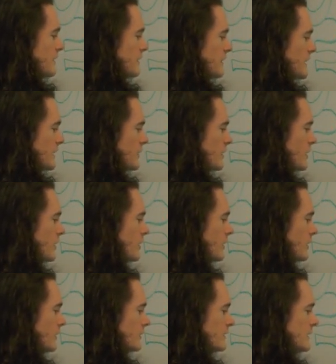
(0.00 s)
that are
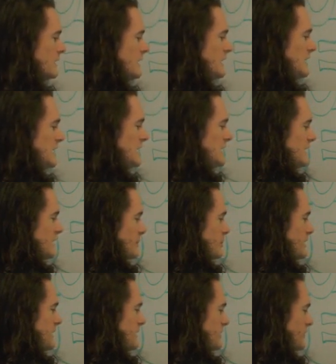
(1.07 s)
all eating a
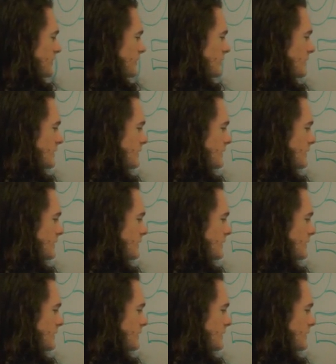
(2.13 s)
piece